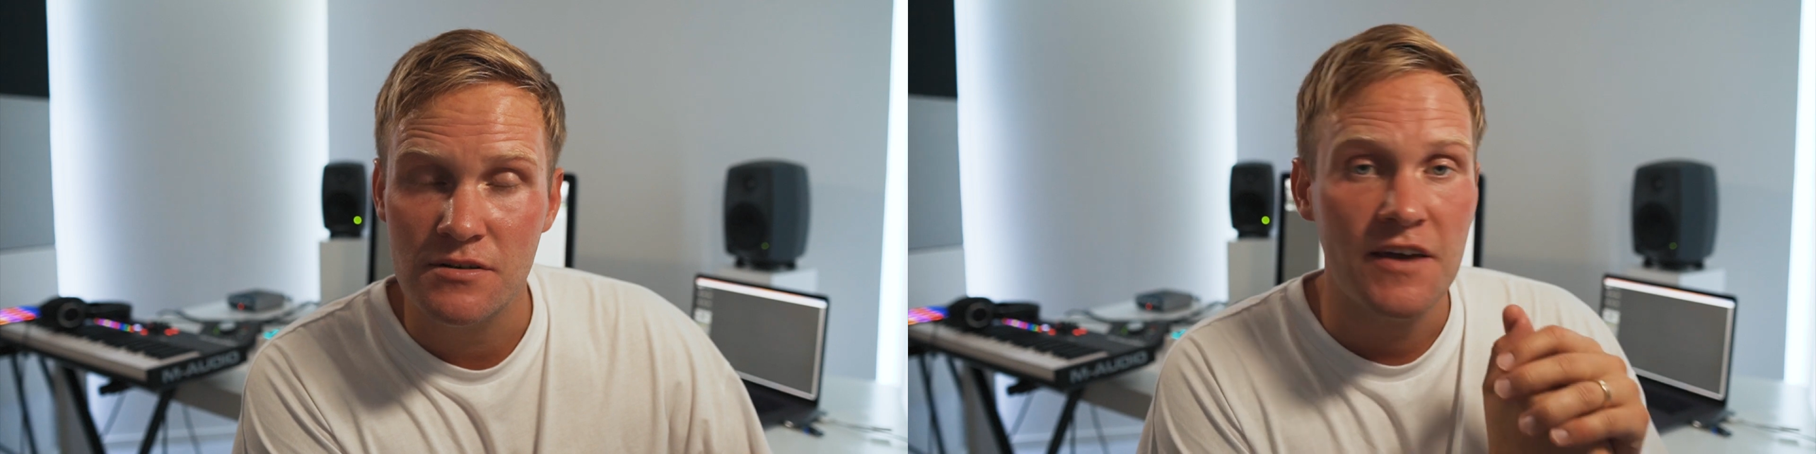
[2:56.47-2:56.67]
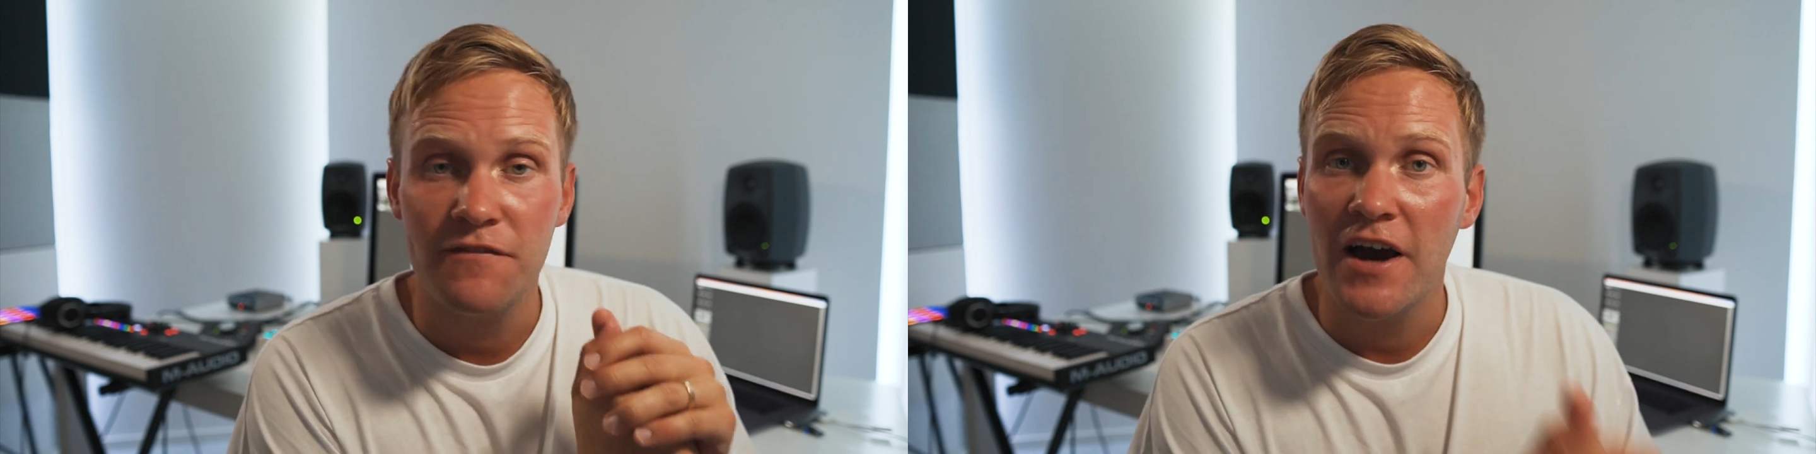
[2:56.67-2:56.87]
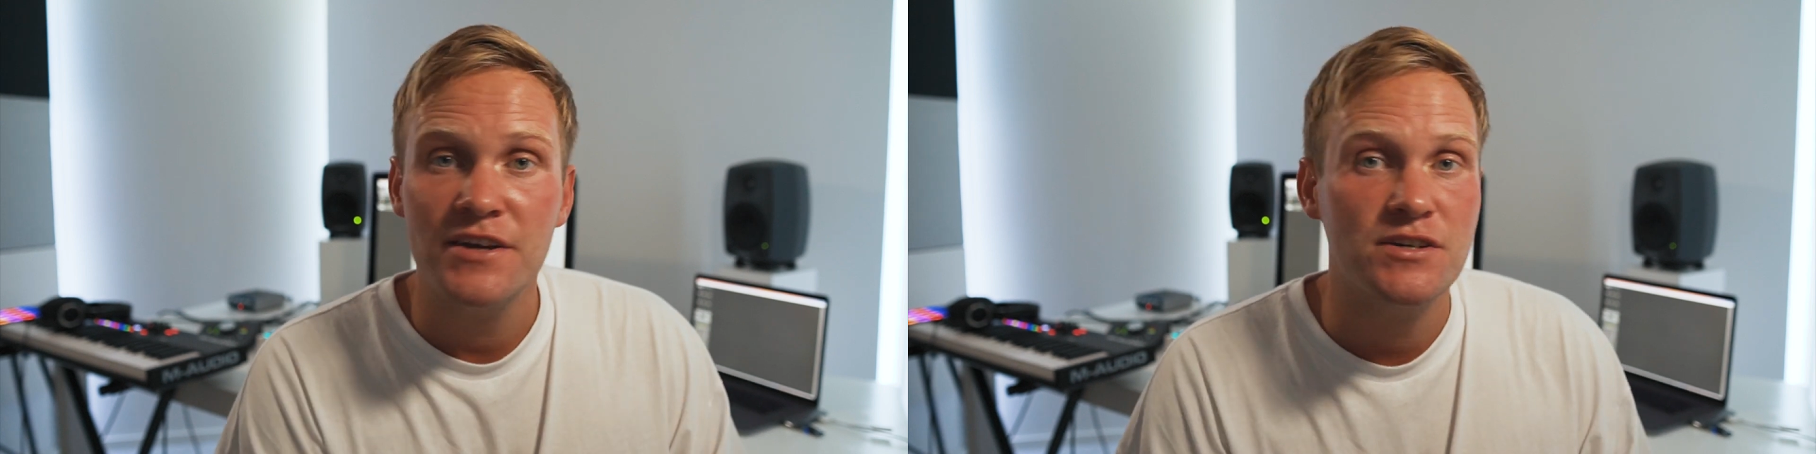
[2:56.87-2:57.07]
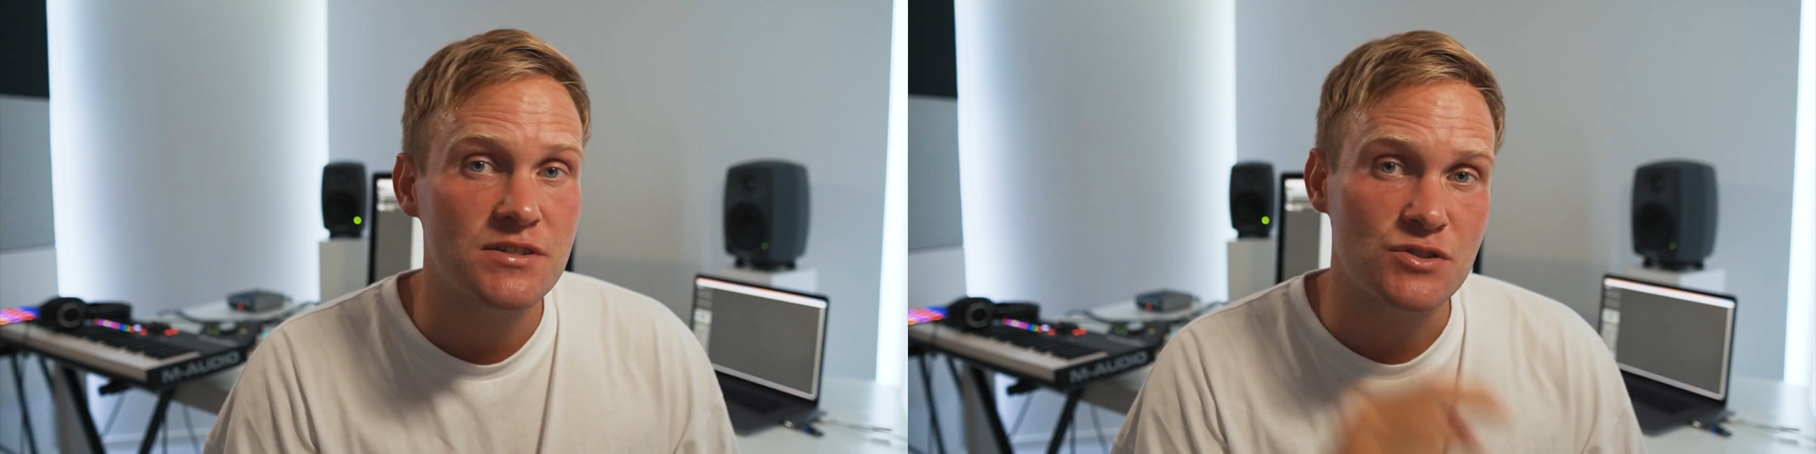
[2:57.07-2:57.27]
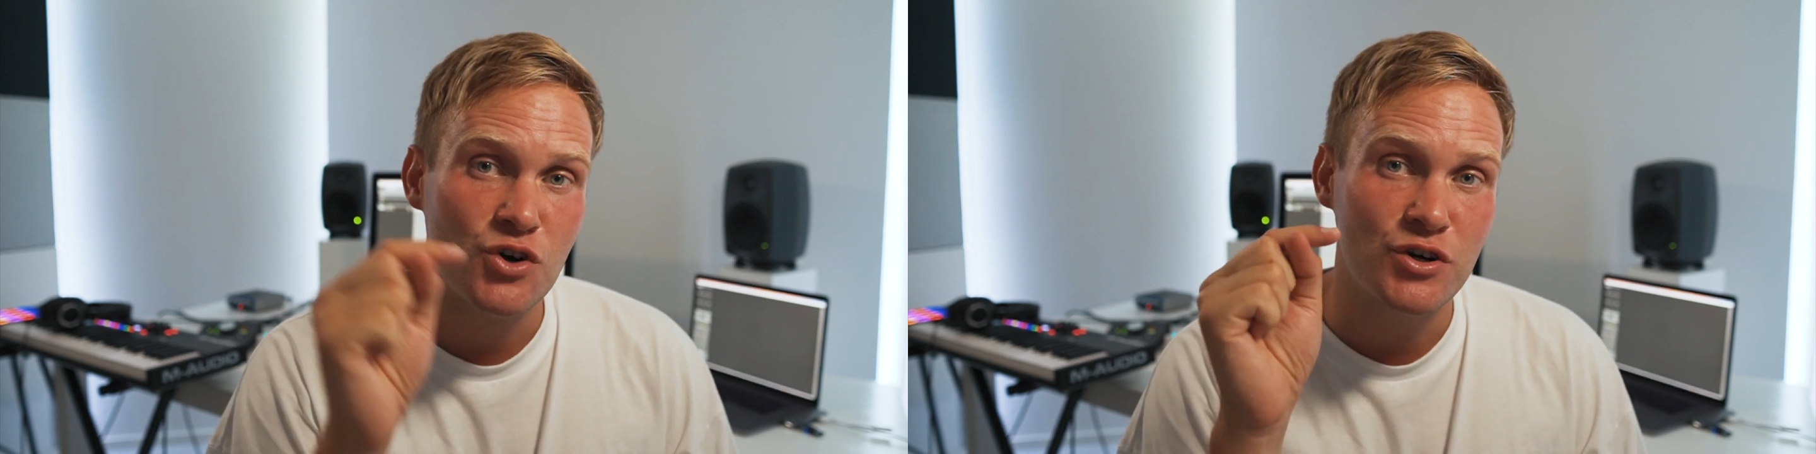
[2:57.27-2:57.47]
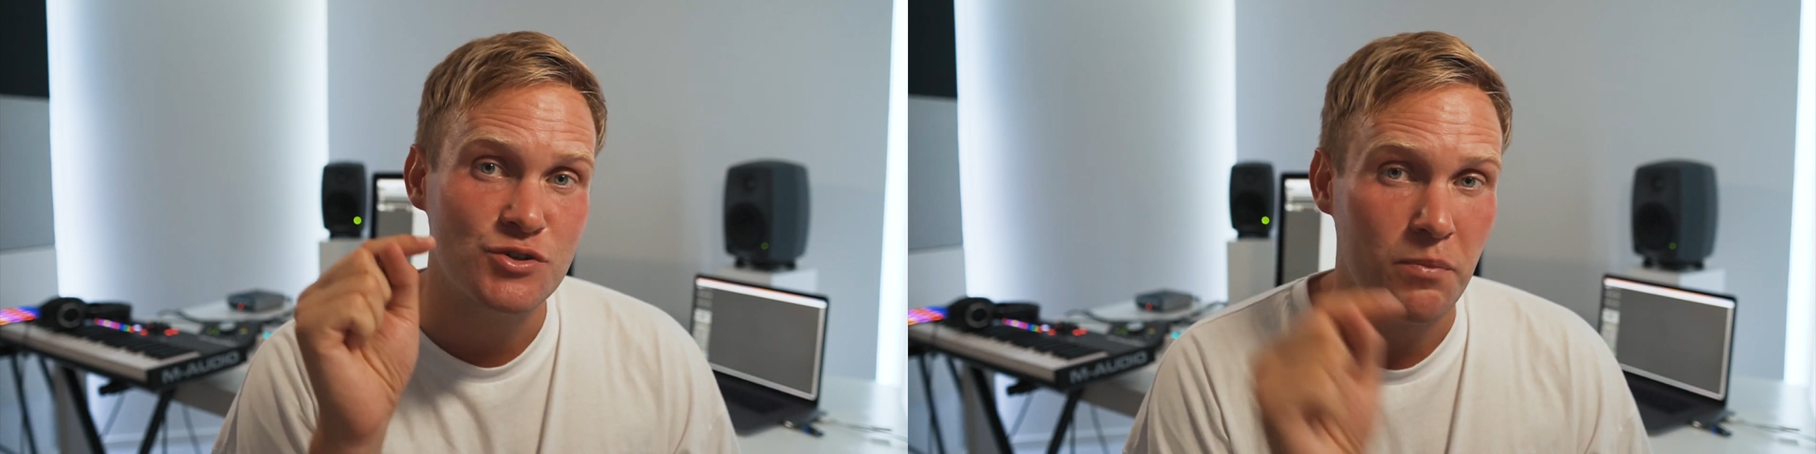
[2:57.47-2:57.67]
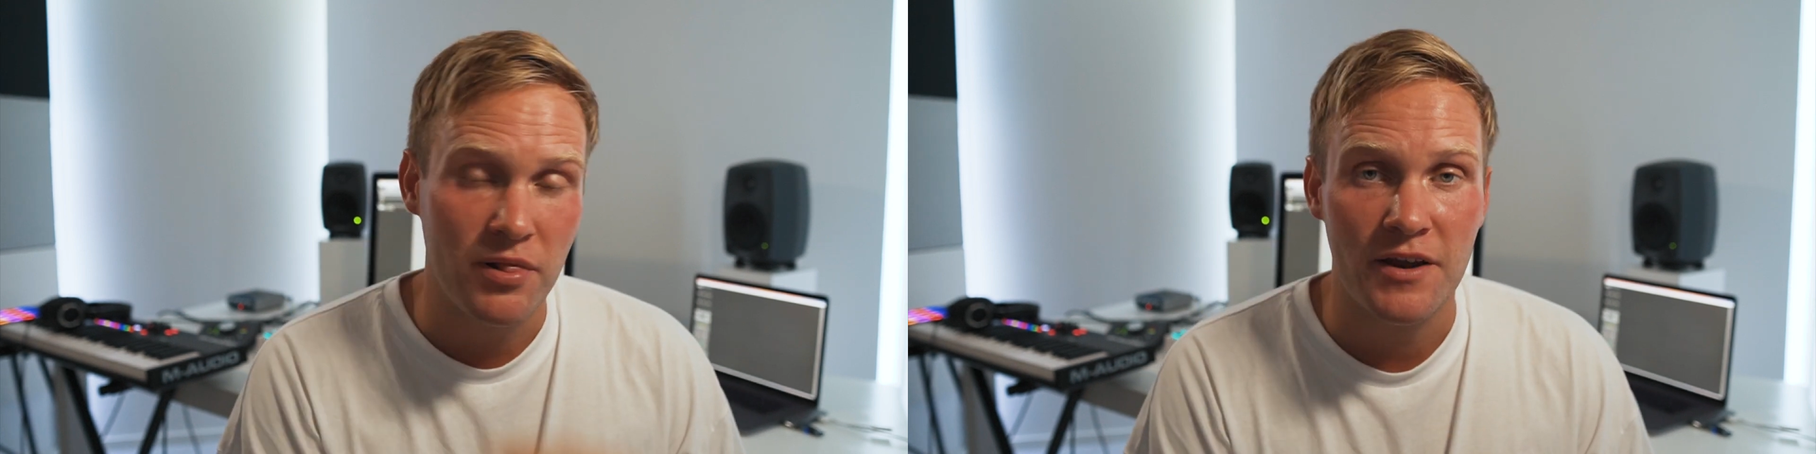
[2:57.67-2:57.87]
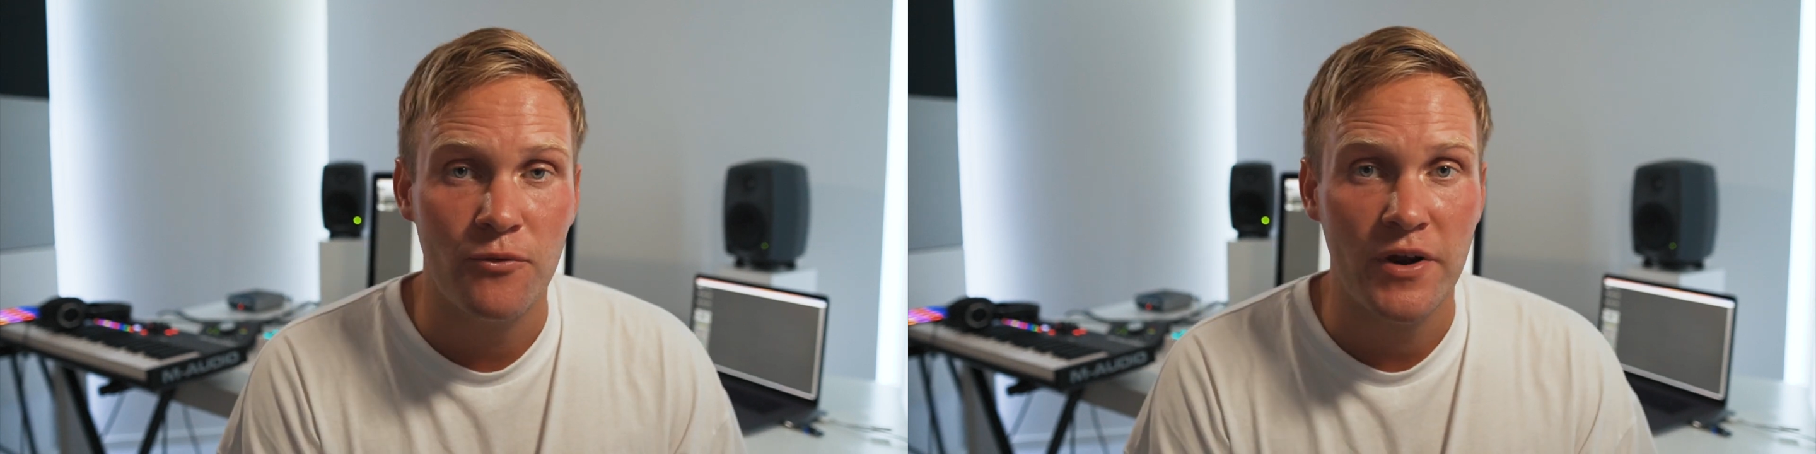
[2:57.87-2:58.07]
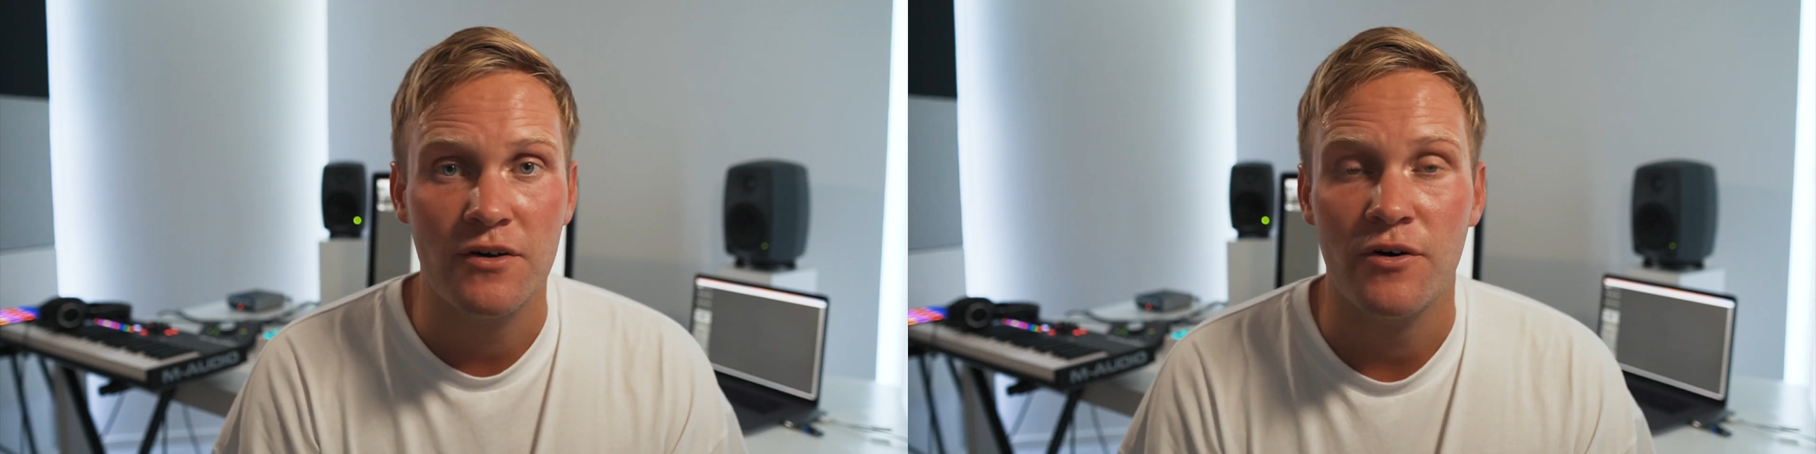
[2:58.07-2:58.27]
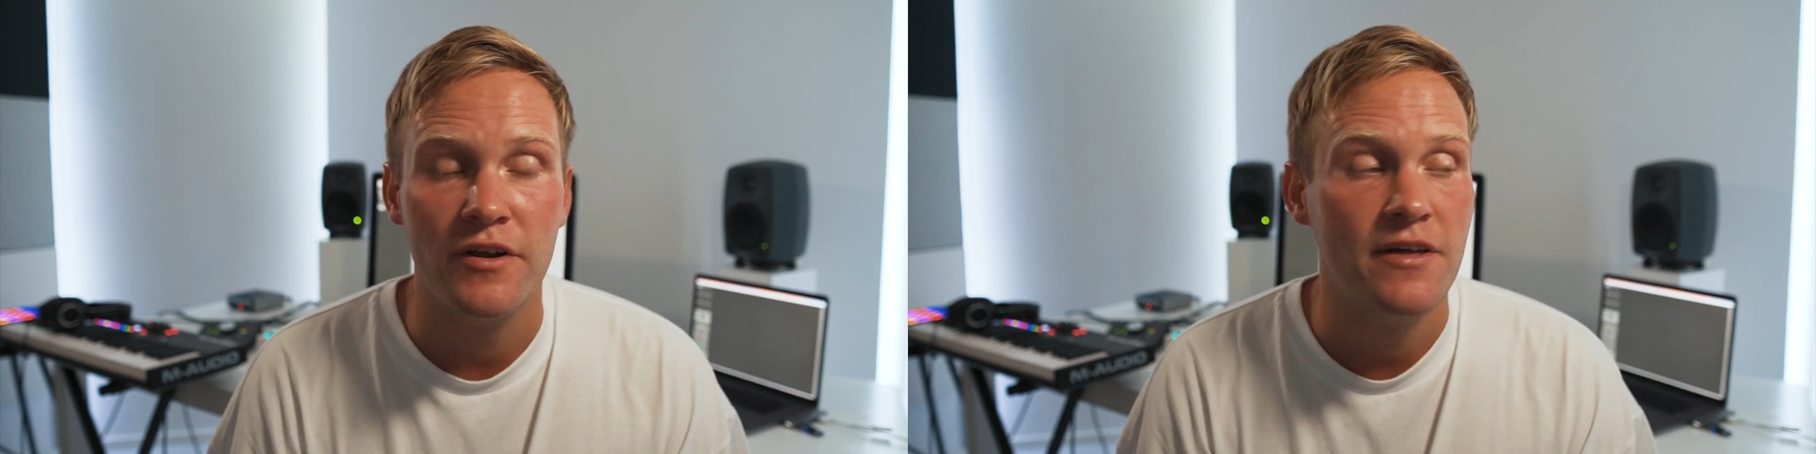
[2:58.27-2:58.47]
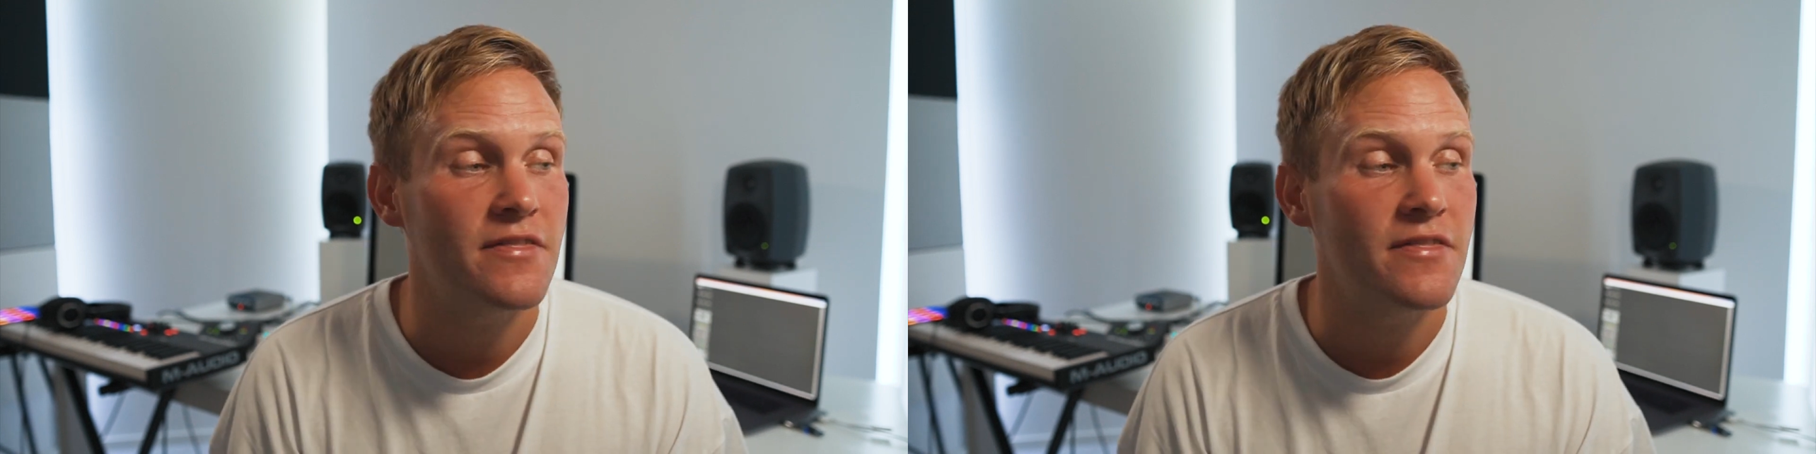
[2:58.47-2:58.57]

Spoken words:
If I just start to play a record,